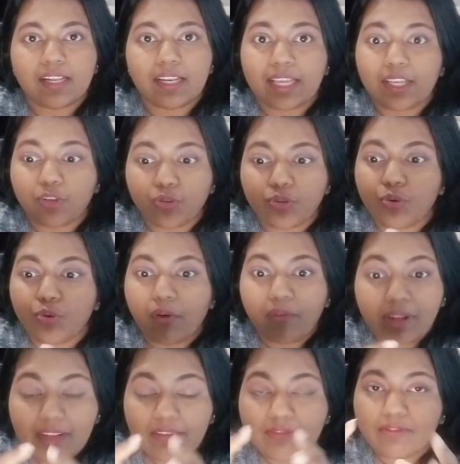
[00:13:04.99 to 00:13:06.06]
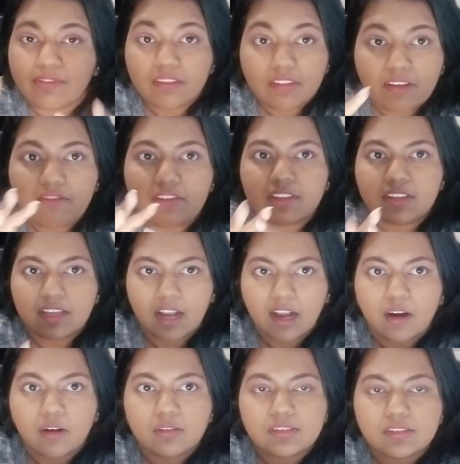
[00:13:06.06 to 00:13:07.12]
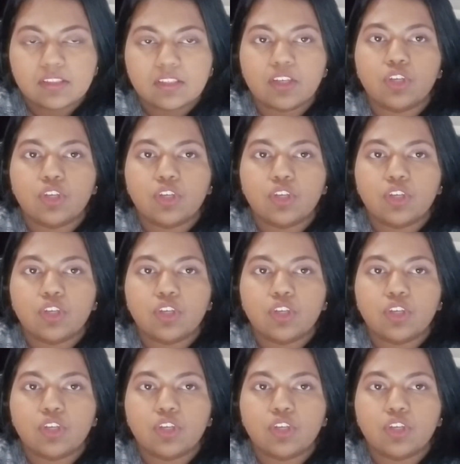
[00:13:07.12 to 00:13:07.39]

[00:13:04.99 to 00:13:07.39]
Like you already fill everything out.